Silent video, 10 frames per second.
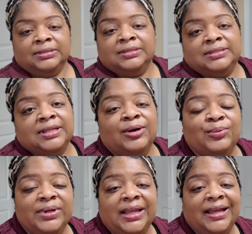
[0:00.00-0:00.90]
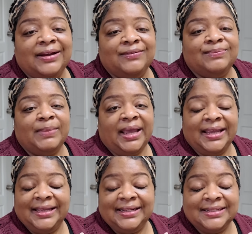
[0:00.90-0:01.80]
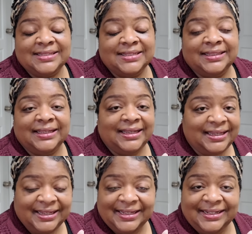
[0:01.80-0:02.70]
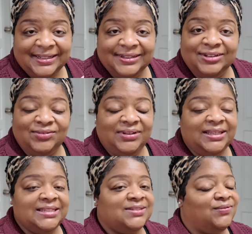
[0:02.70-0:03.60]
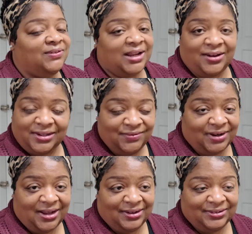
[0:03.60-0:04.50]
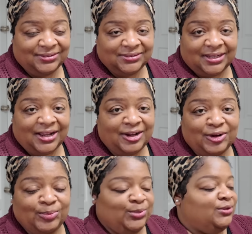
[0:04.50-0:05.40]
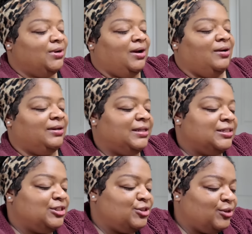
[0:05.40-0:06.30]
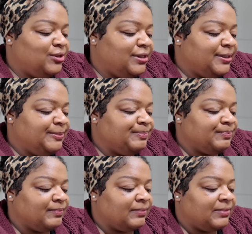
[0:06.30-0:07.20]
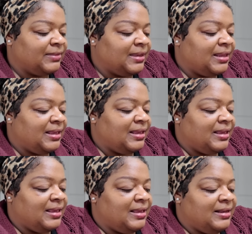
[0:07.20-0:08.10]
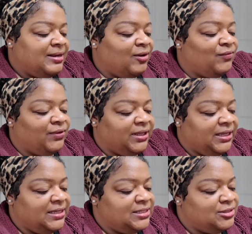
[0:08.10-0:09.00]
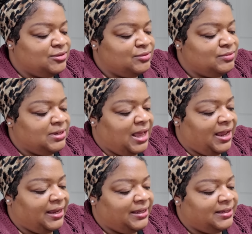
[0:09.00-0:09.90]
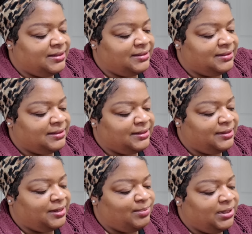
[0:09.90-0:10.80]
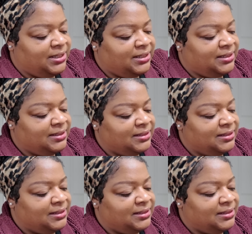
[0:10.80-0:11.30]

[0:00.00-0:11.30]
So we have made it to the end of this vloggy vlog. I hope you all enjoyed it. Don't forget to like, comment,